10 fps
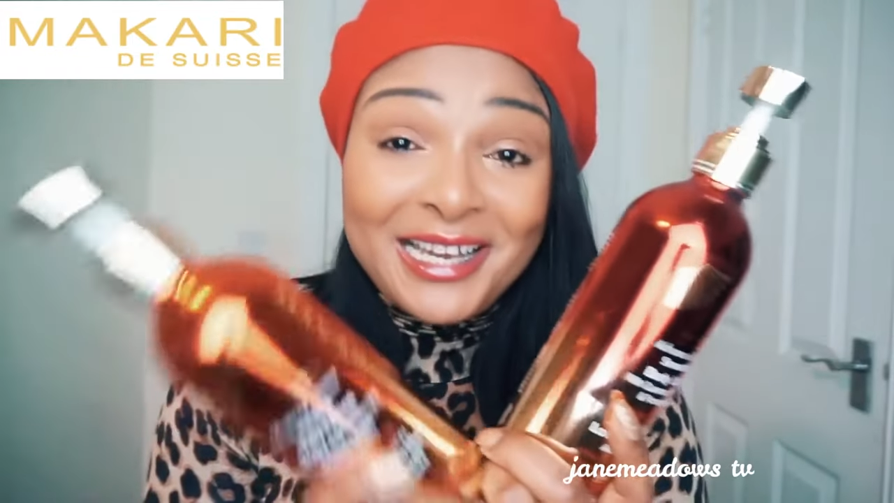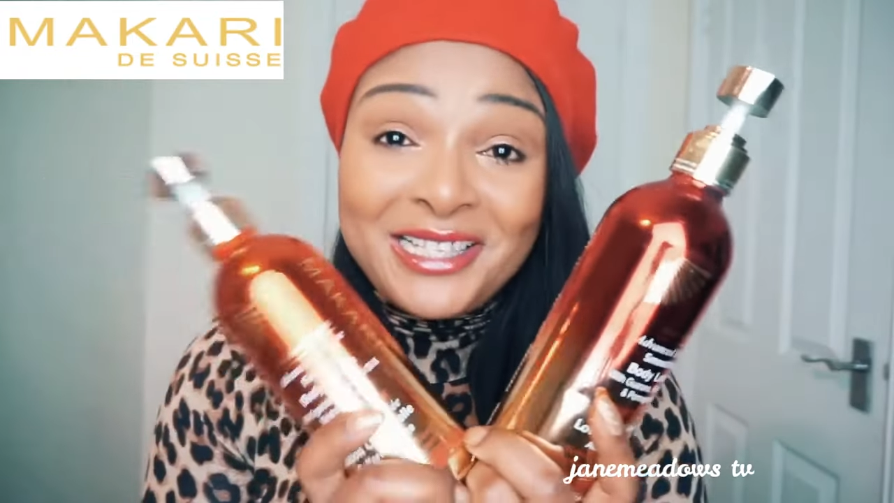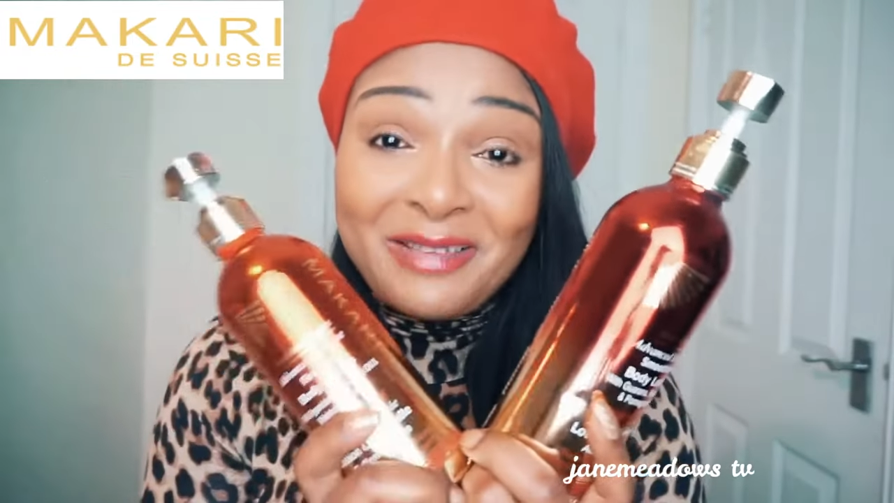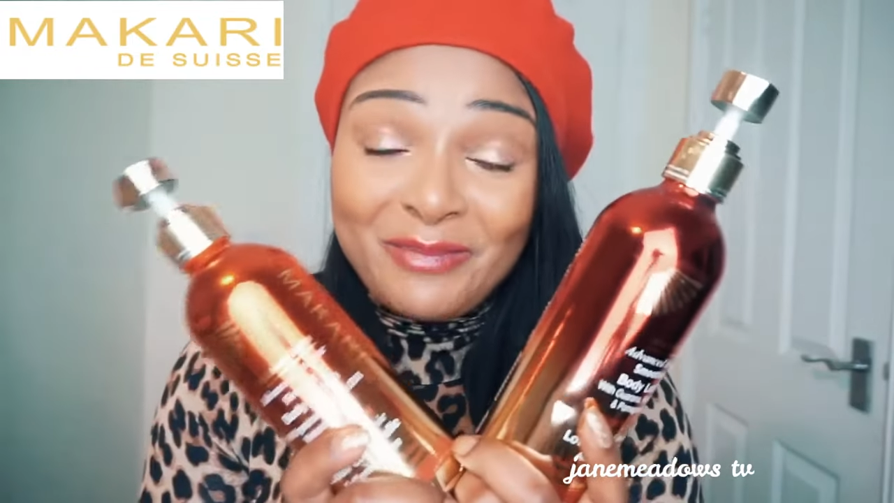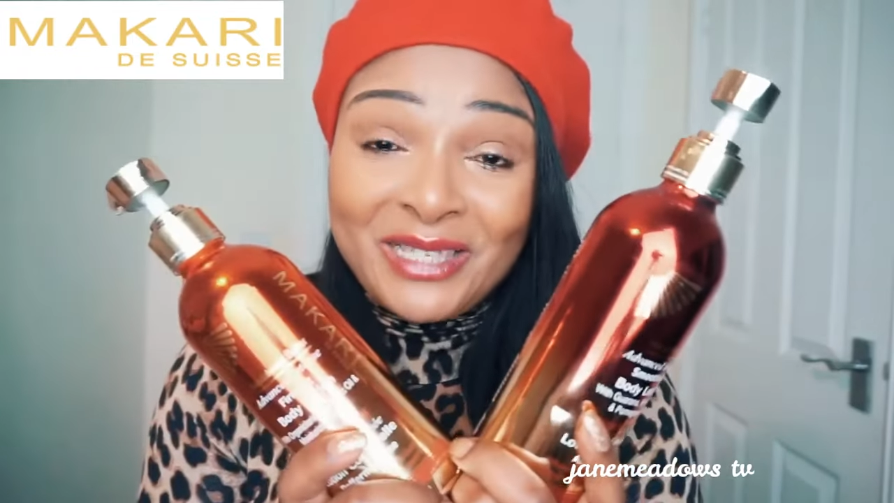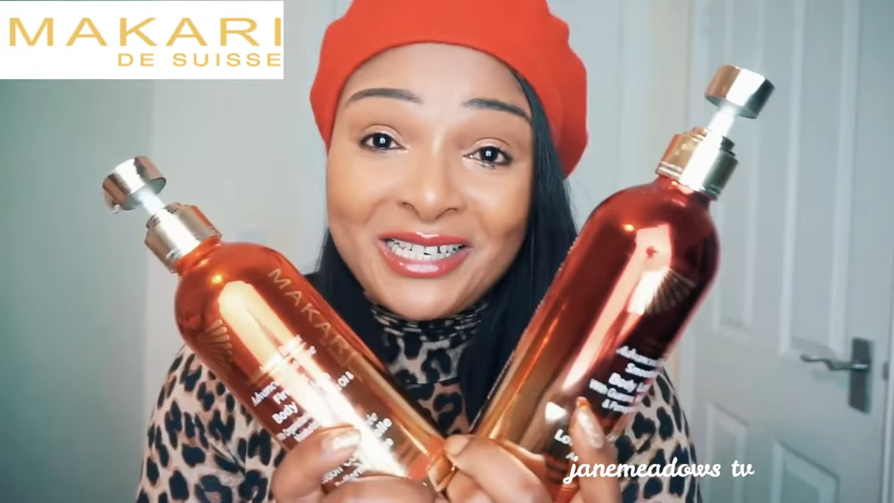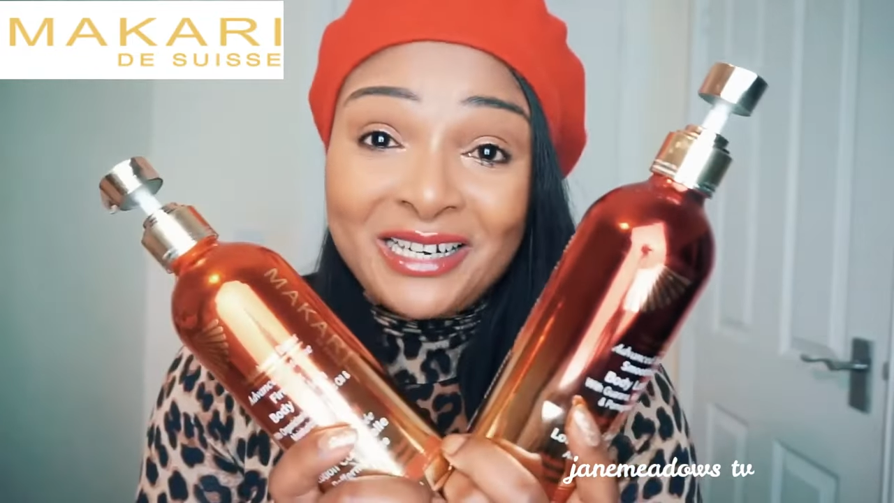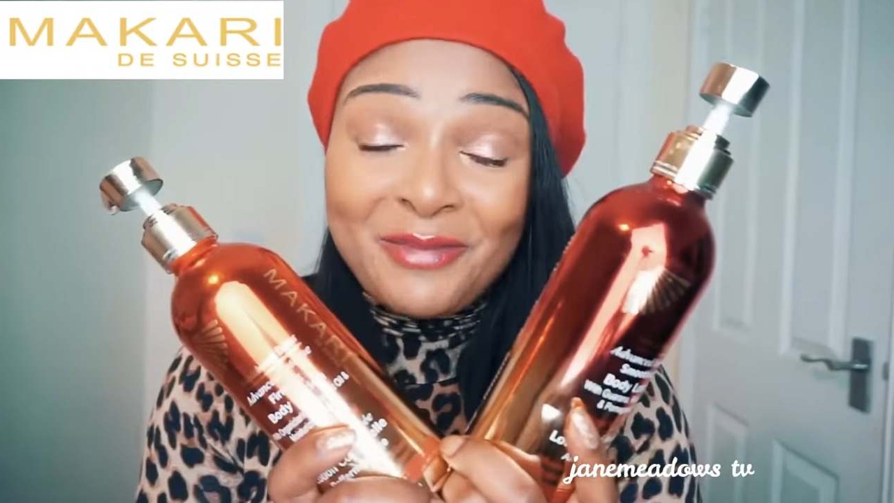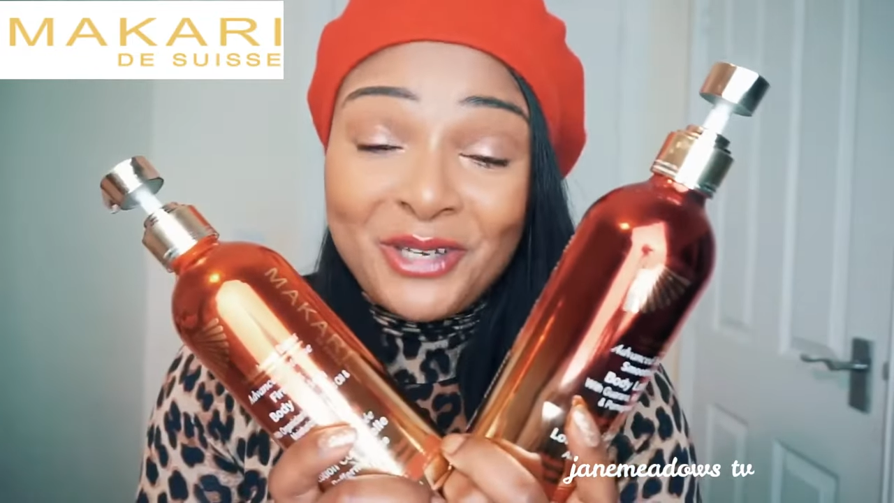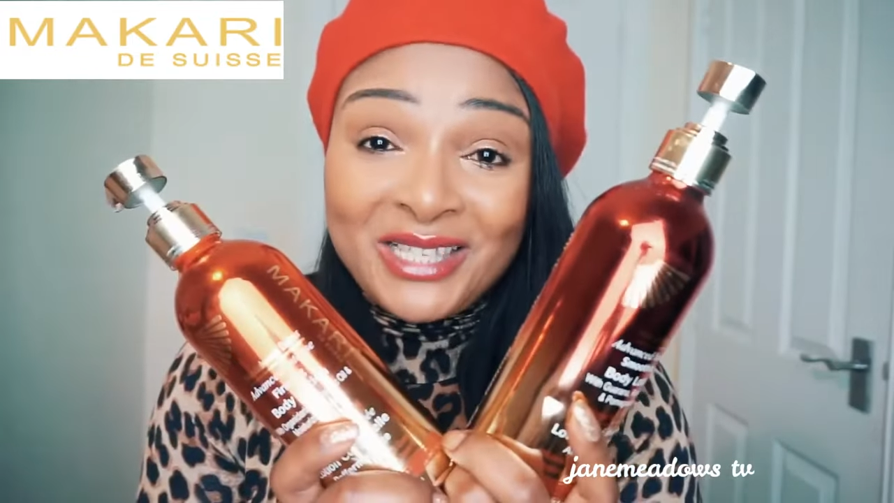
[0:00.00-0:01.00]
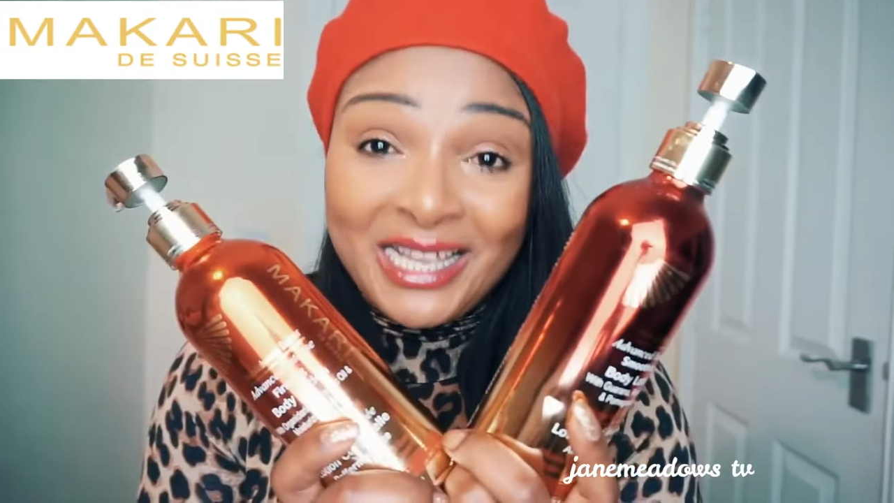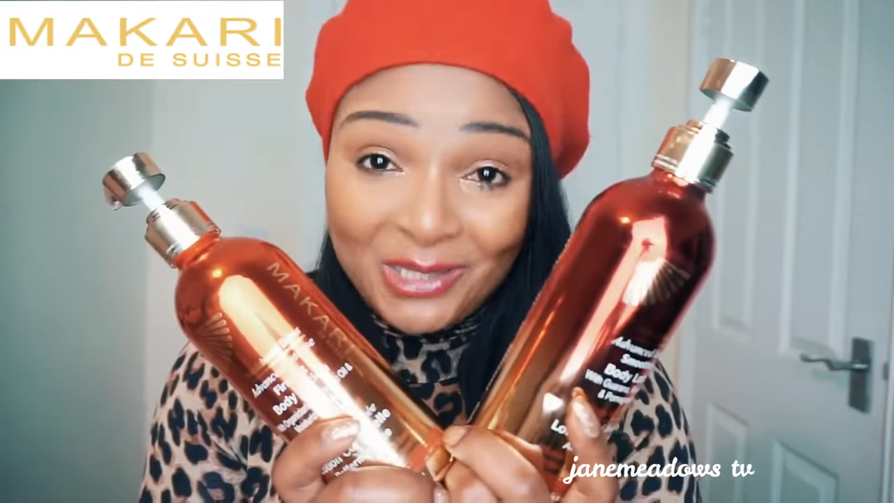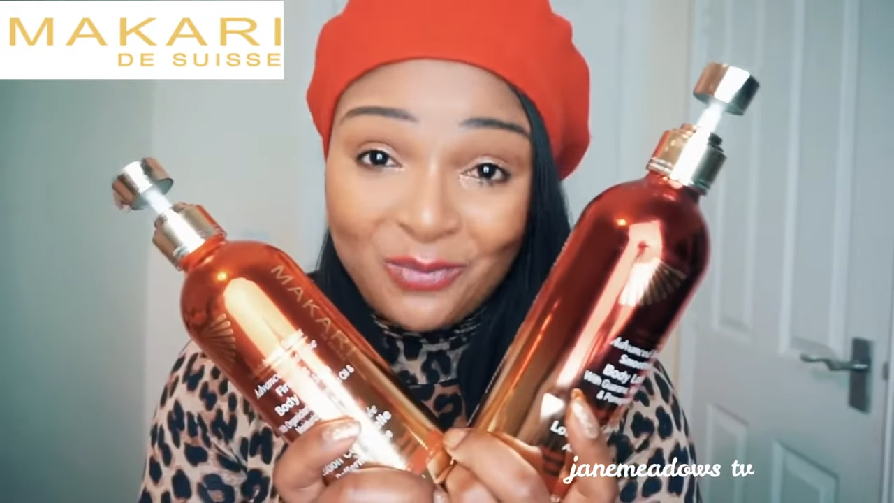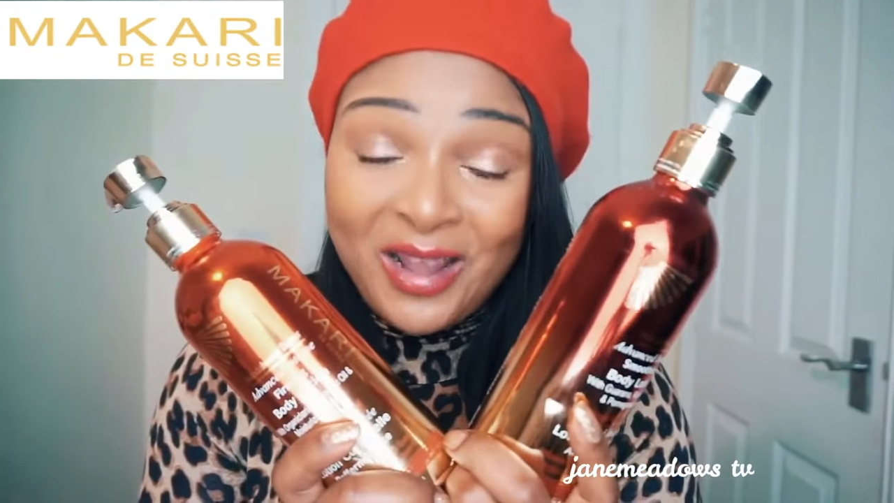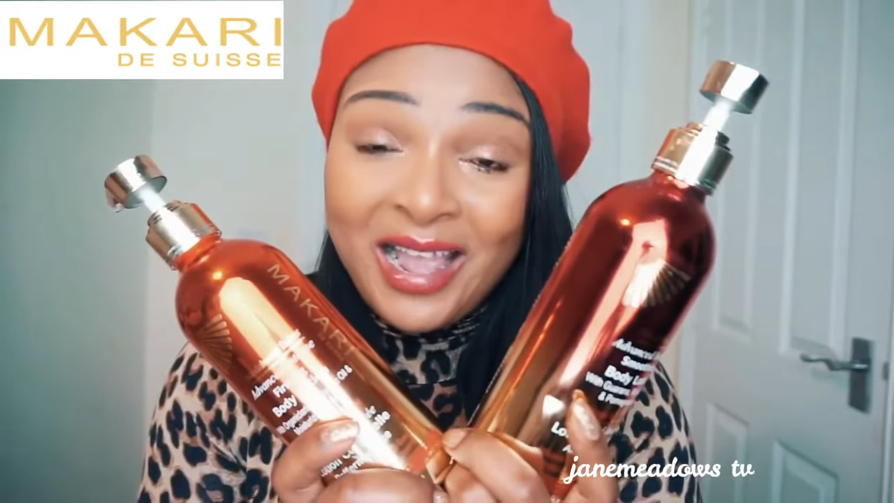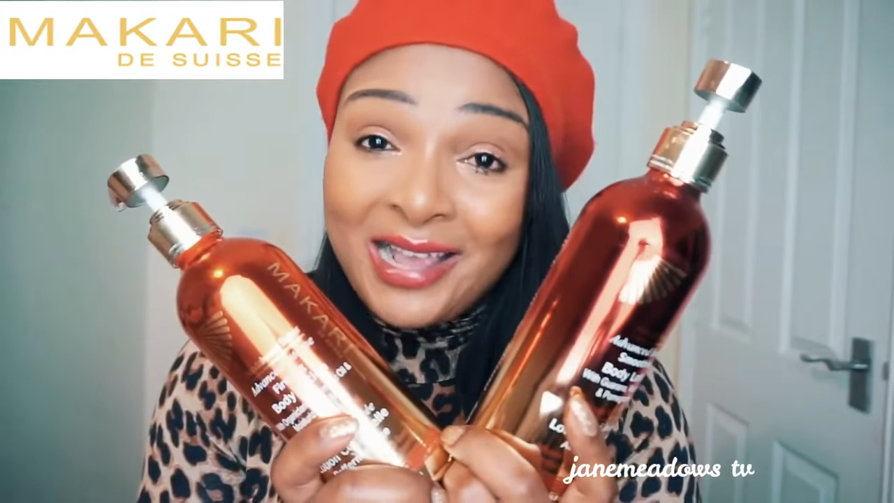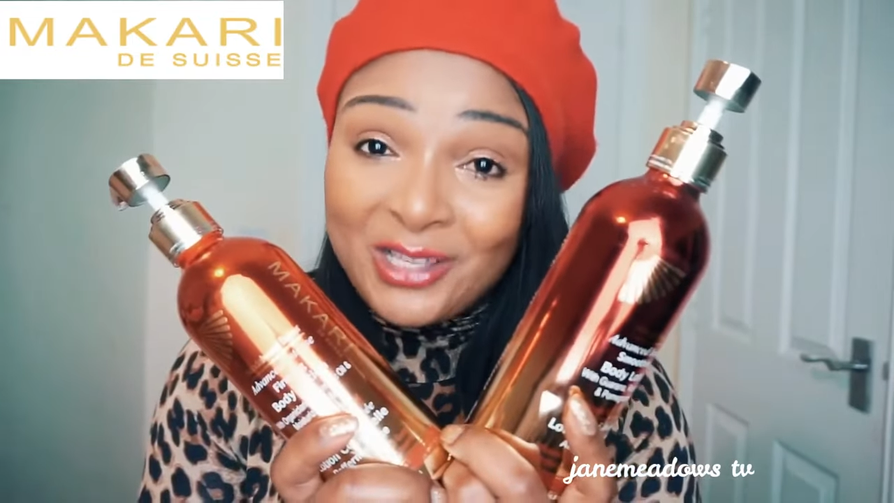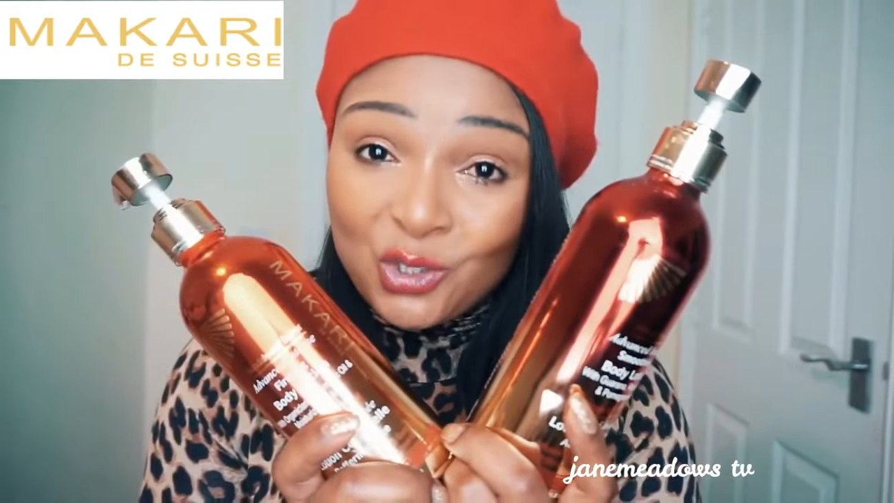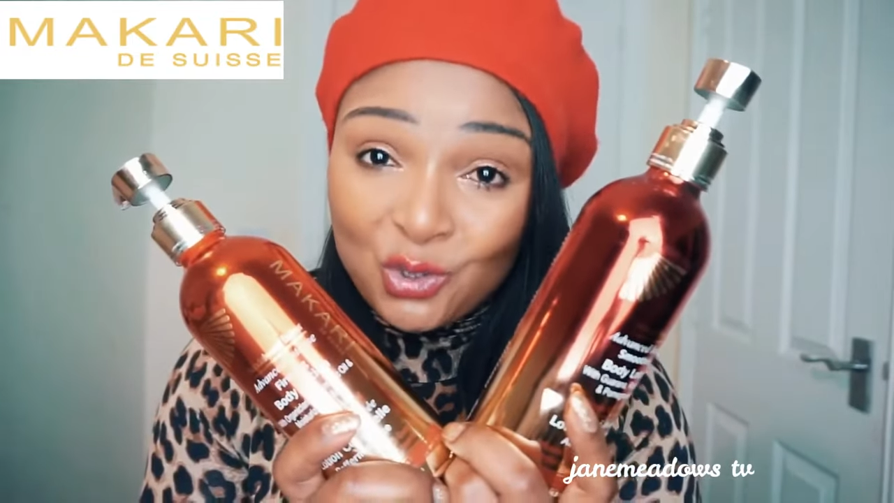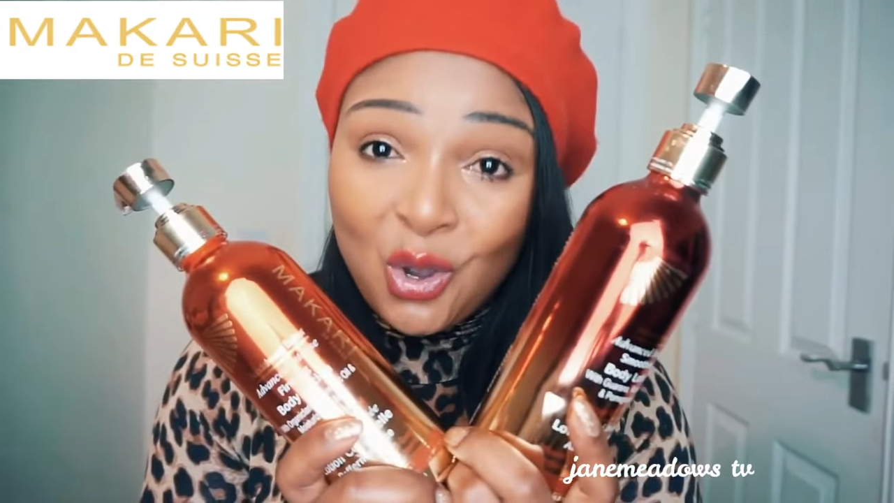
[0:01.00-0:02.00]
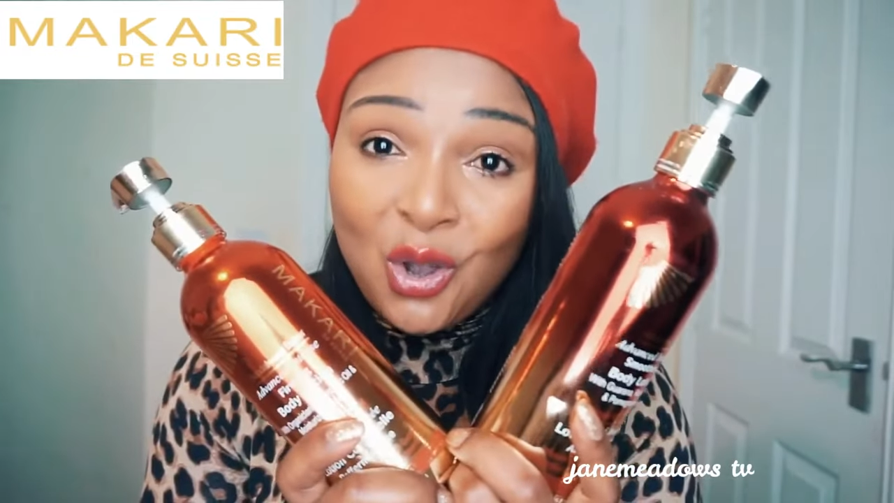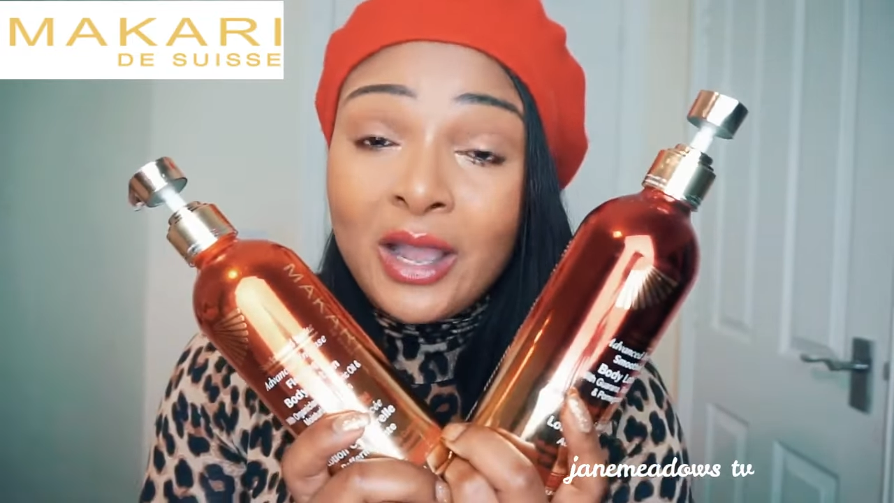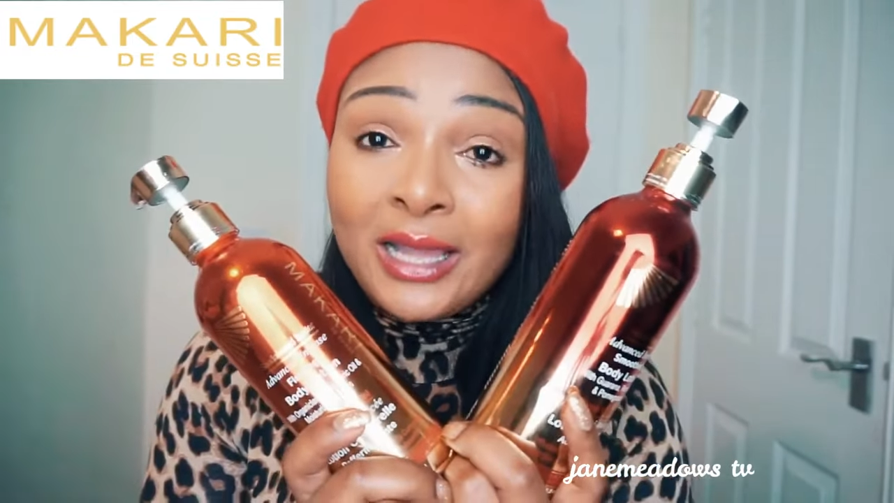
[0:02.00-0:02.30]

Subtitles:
in particular, because that's where I saw